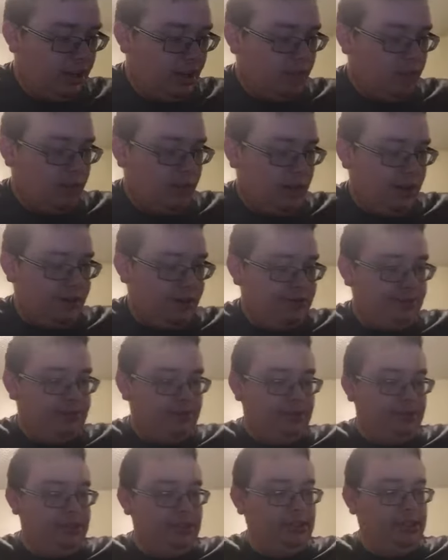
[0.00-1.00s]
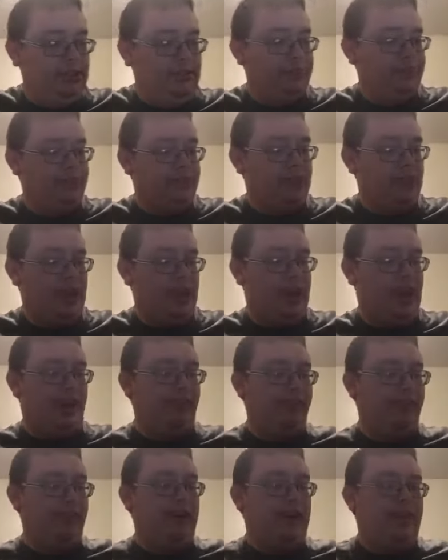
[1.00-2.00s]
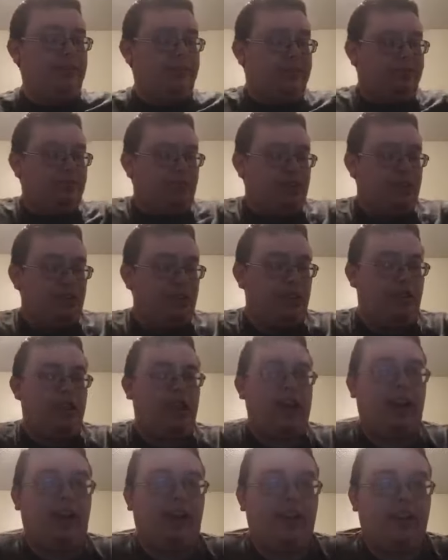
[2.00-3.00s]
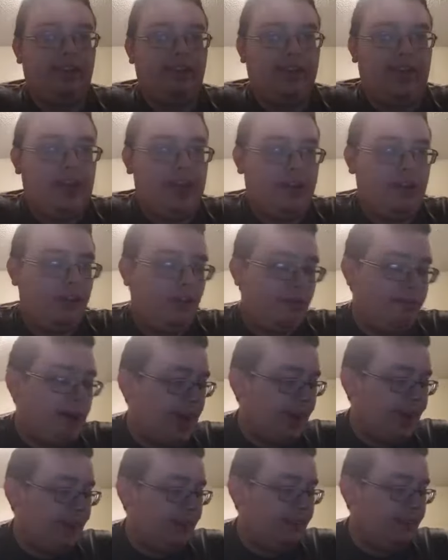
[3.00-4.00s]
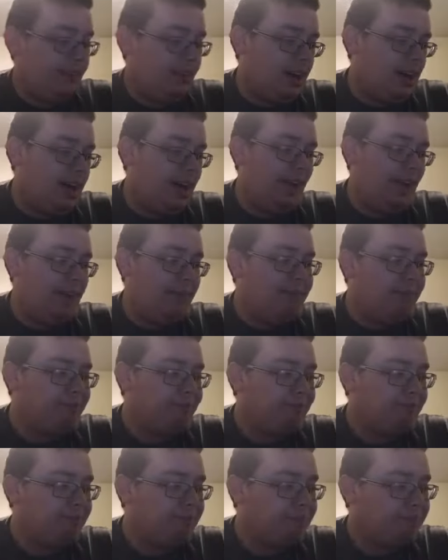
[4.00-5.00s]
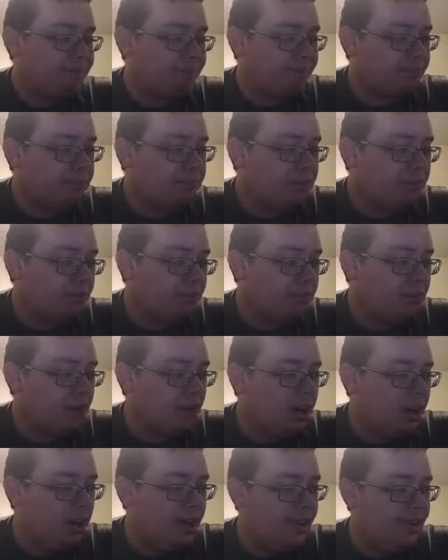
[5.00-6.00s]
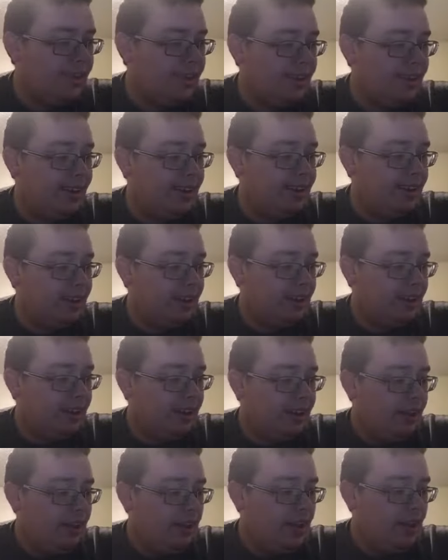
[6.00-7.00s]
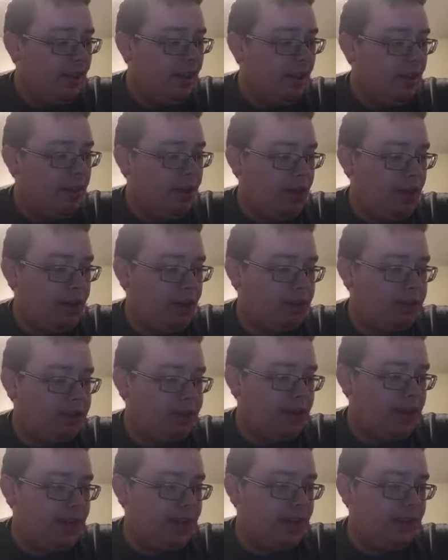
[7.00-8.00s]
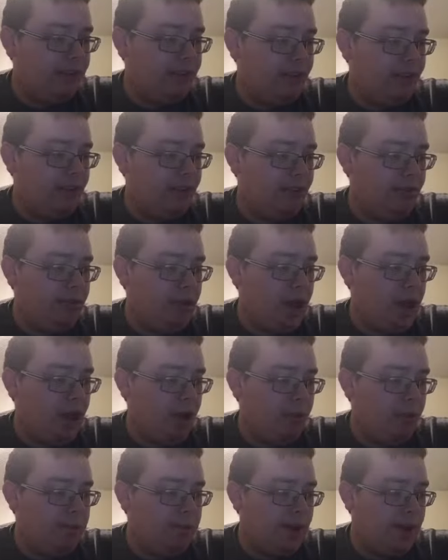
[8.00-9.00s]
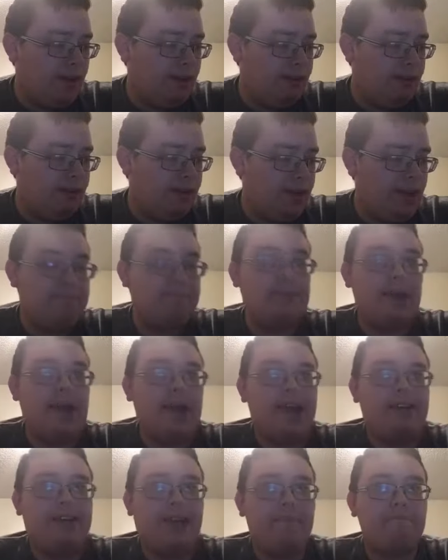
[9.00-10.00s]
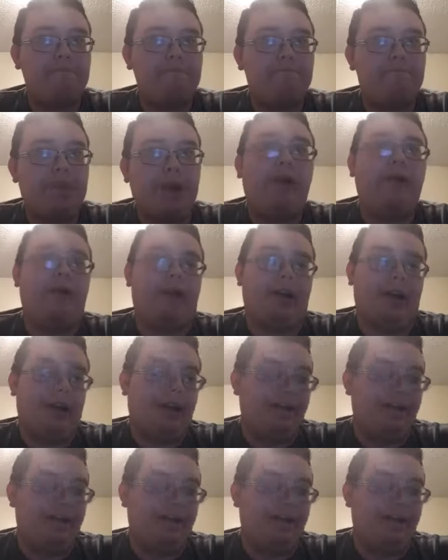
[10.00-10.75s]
Well, it ends up that they go back in time, and they're trying to help out a man named Barry.